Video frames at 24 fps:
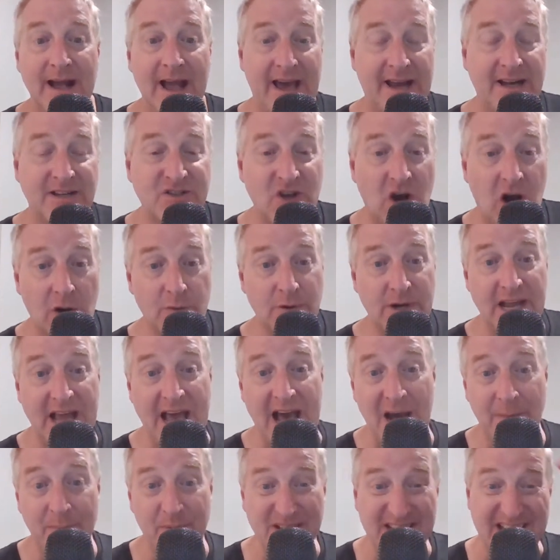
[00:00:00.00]
And it's already
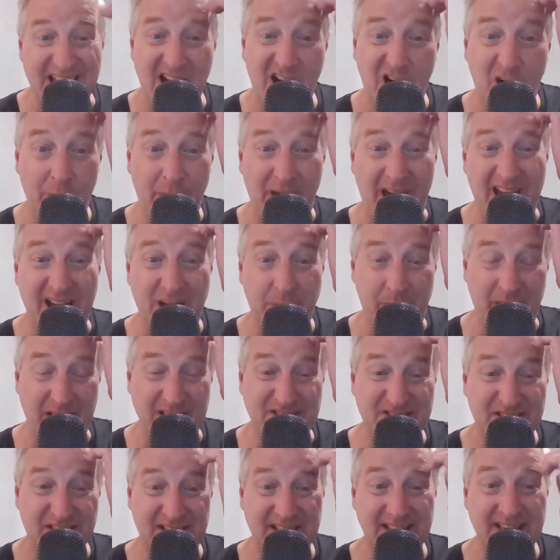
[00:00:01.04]
happened. LBank
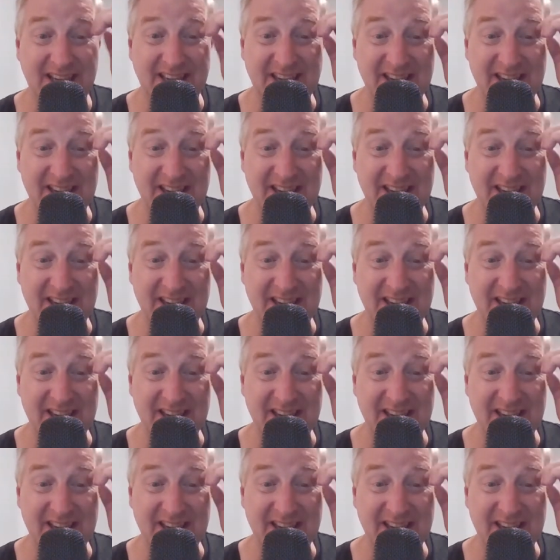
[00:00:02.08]
basically